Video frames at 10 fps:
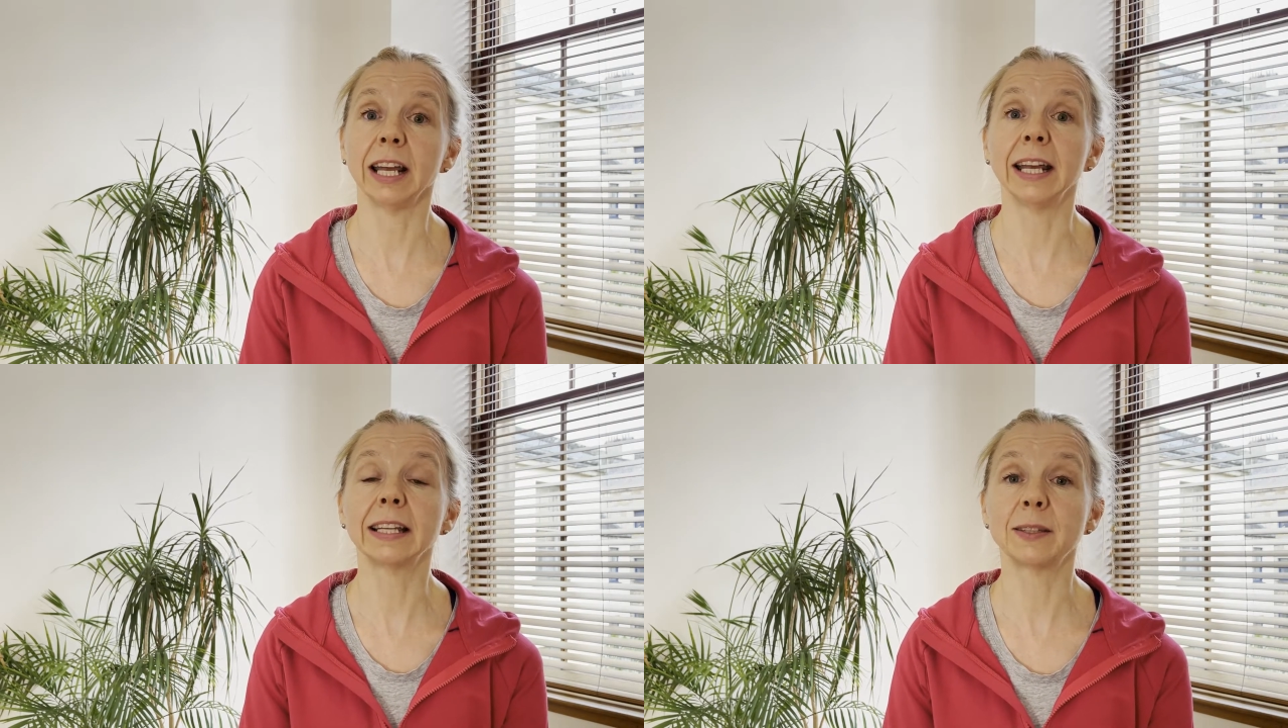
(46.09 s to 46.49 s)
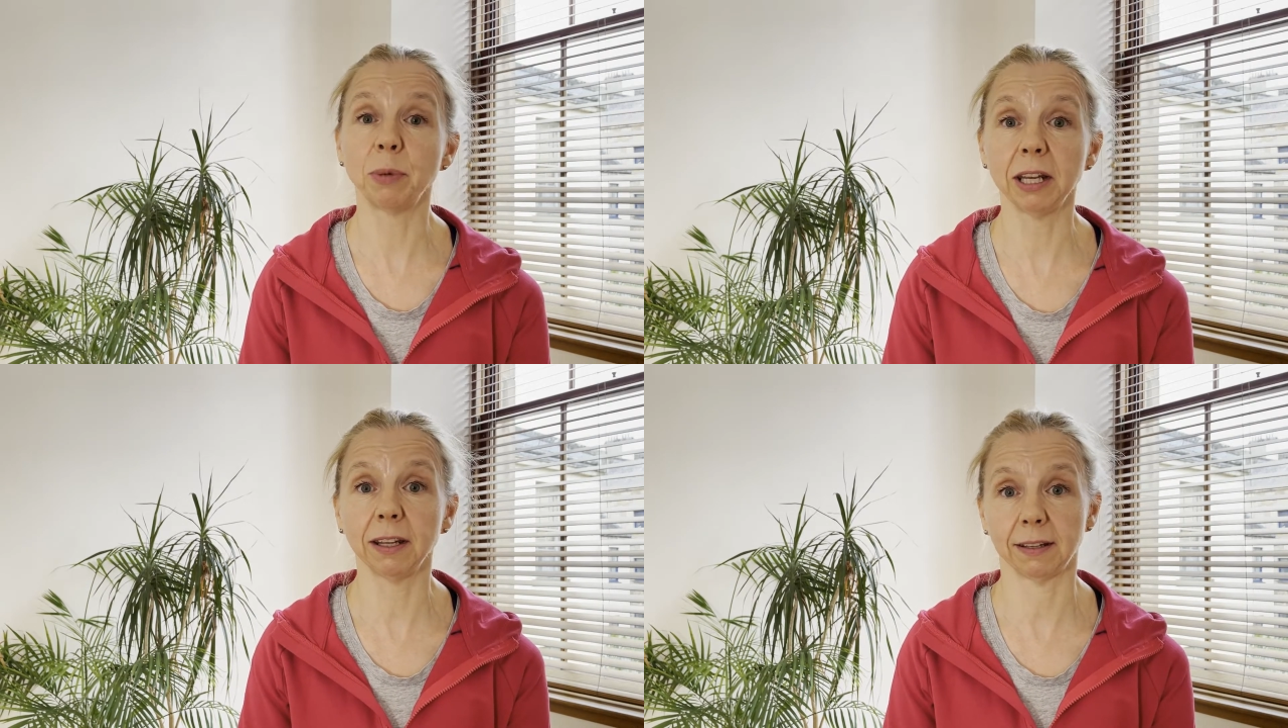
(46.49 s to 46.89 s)

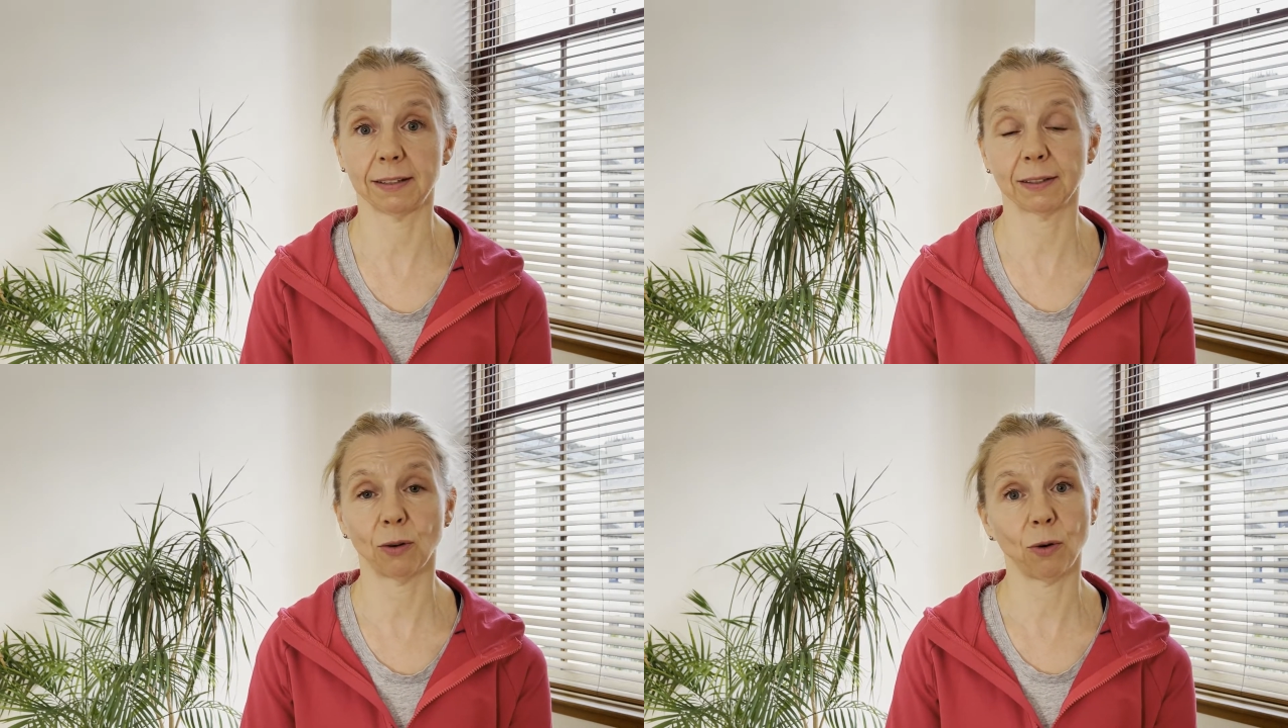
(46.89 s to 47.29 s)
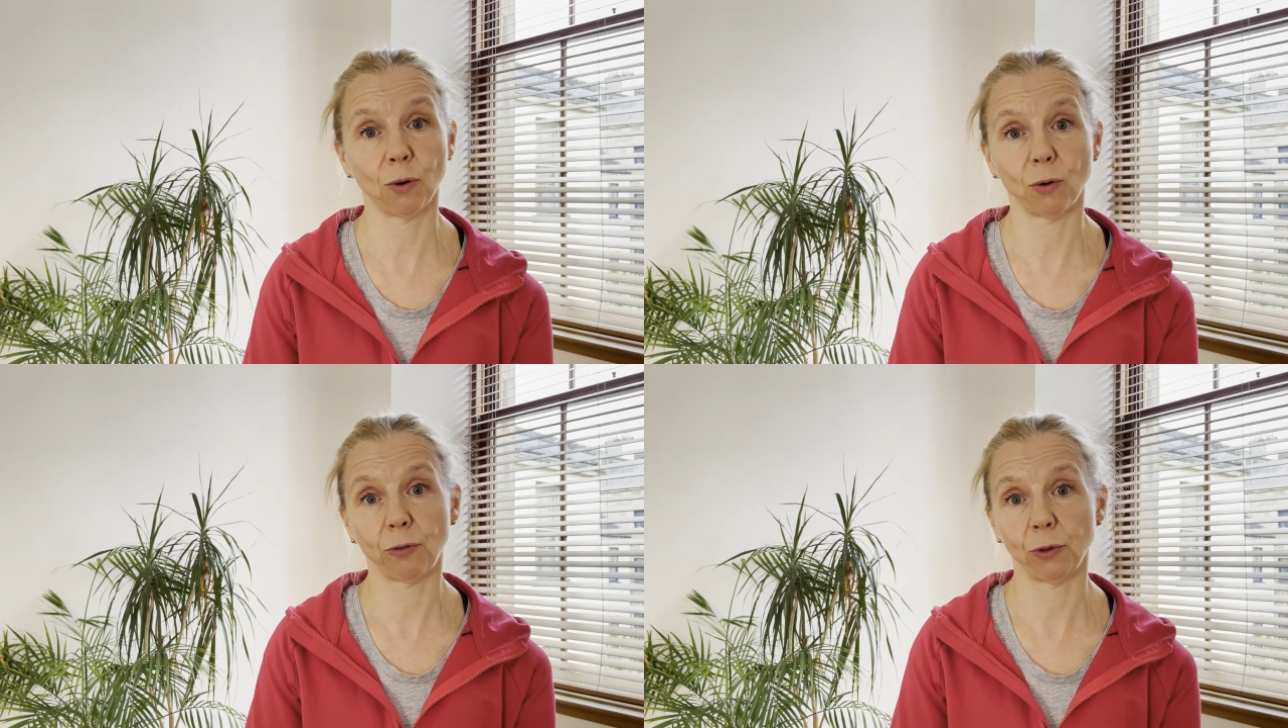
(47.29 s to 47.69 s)
experience
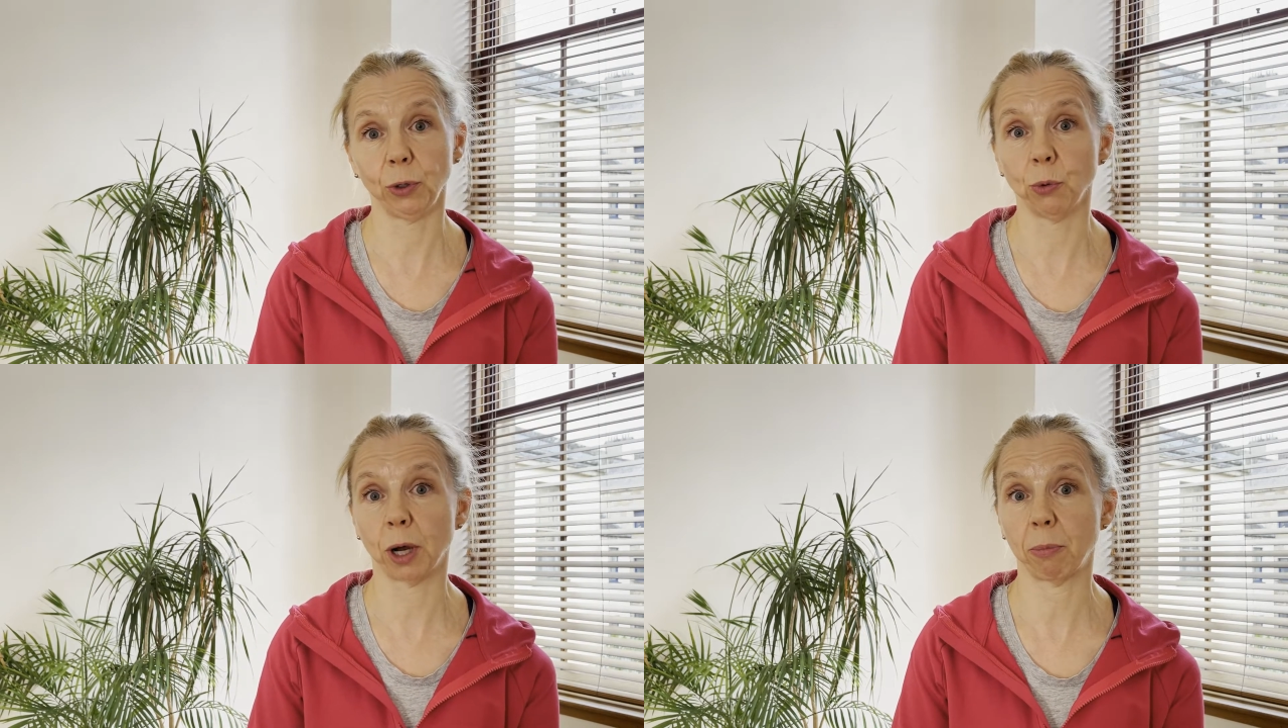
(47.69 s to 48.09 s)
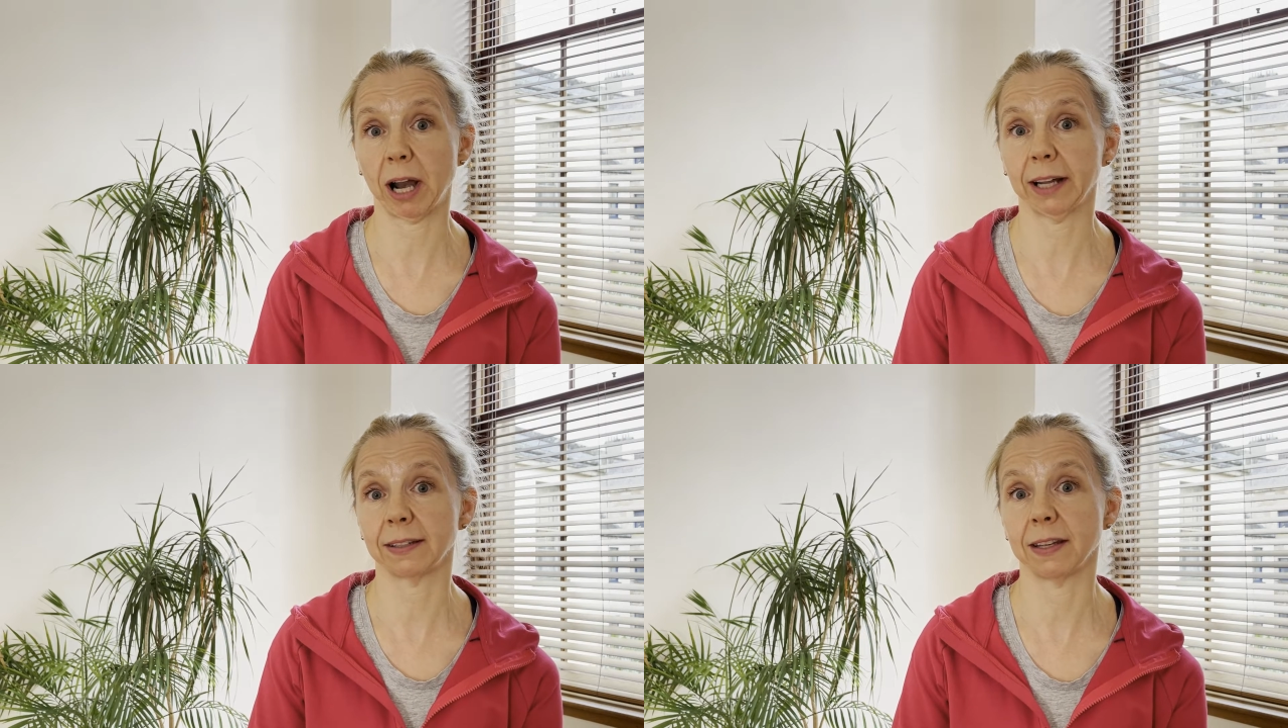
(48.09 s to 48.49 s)
of their yoga
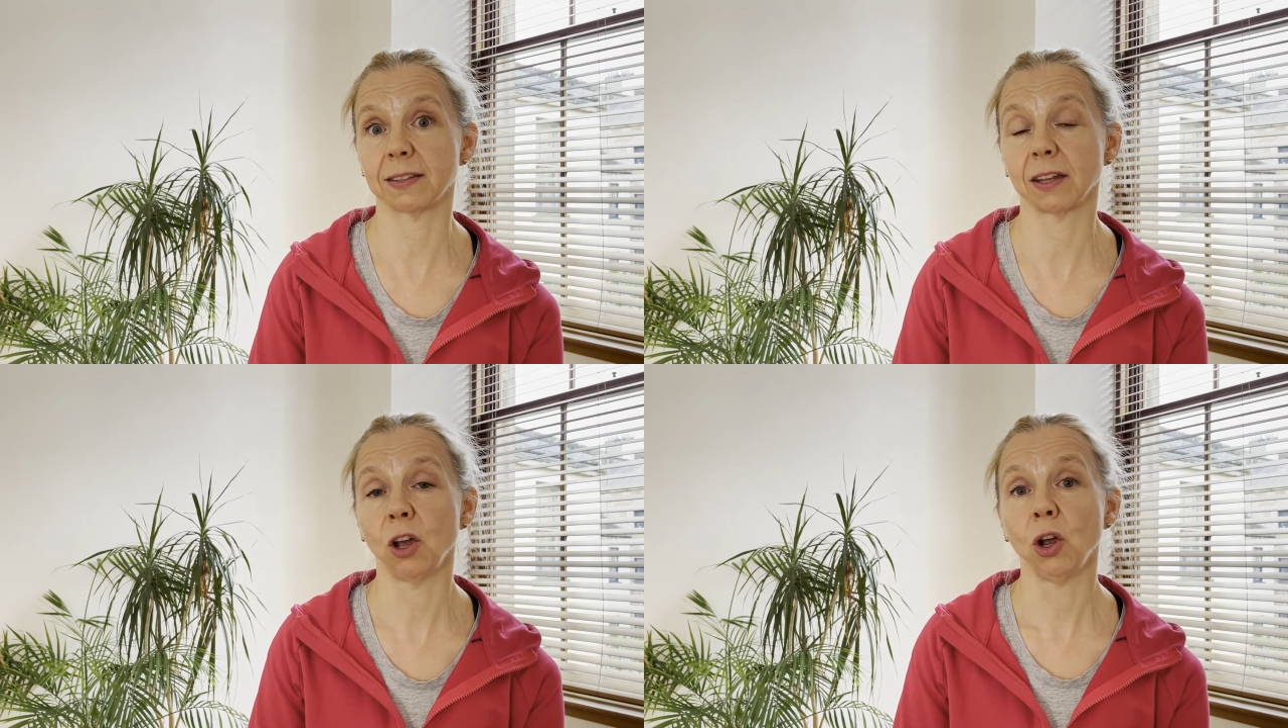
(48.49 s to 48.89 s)
practice